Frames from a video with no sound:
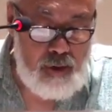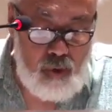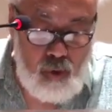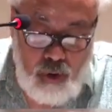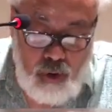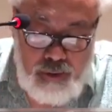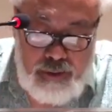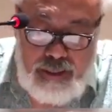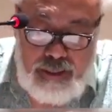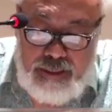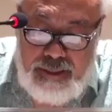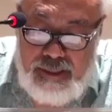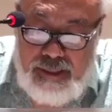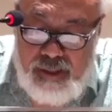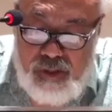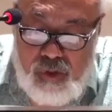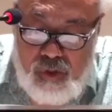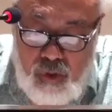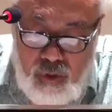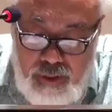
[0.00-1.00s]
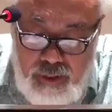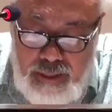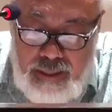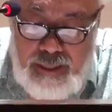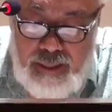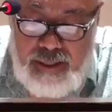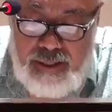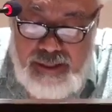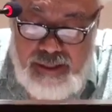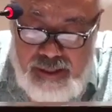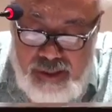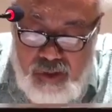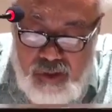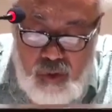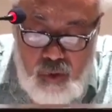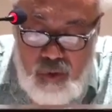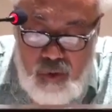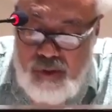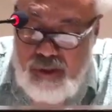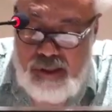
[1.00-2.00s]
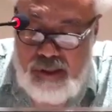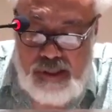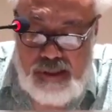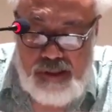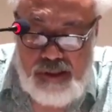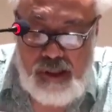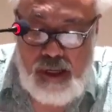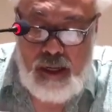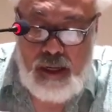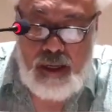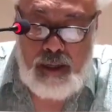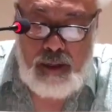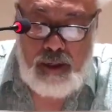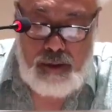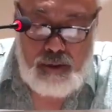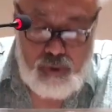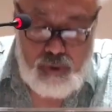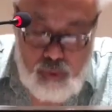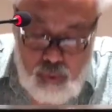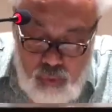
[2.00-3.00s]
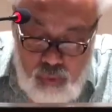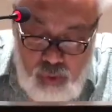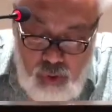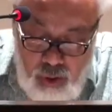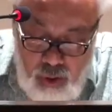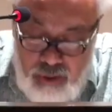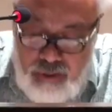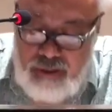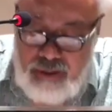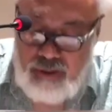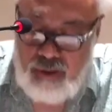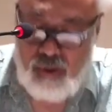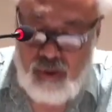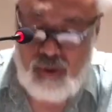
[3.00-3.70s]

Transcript: not that historical discourses do not